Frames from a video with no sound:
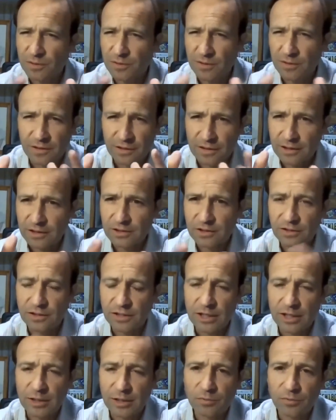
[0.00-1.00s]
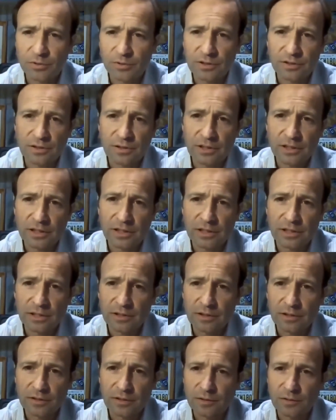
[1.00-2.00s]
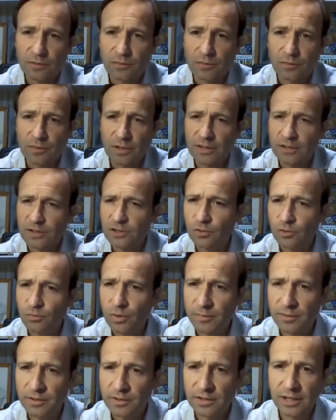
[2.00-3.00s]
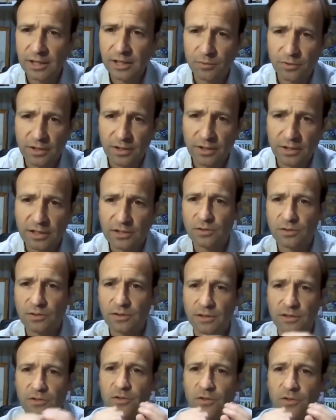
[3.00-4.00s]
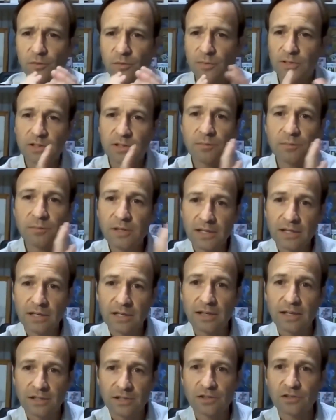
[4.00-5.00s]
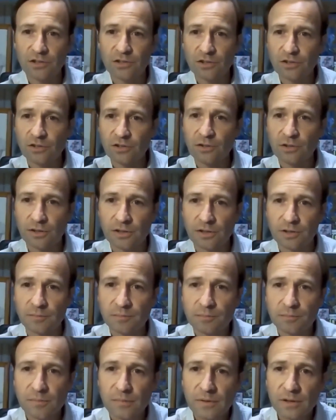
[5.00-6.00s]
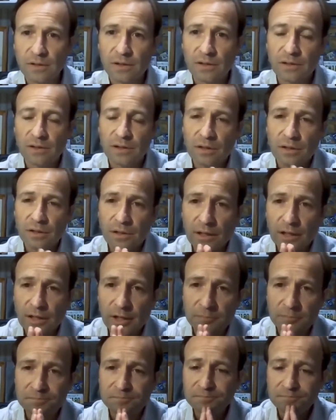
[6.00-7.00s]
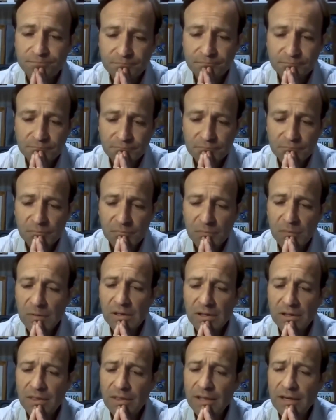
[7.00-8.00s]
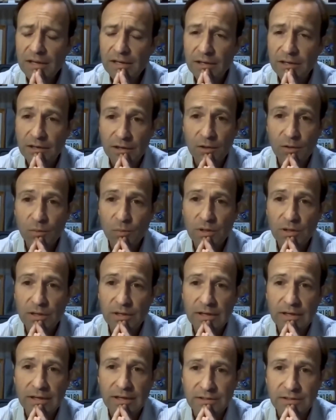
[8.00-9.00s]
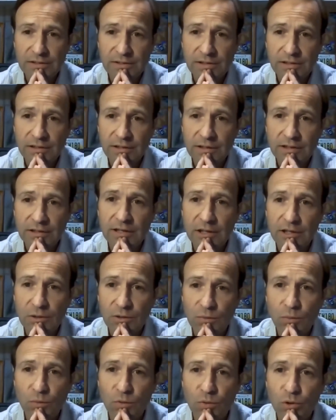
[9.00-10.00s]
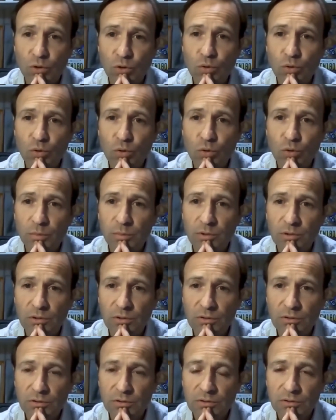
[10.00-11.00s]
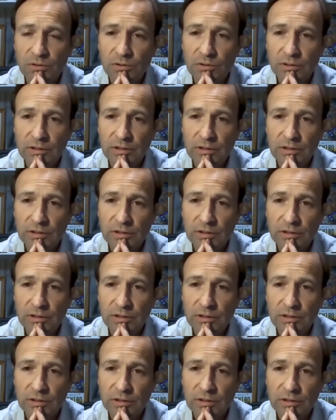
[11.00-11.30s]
different types of like election tampering, election equipment tampering, that sort of thing. So there'd be something on election security. And then another one on setting a renewable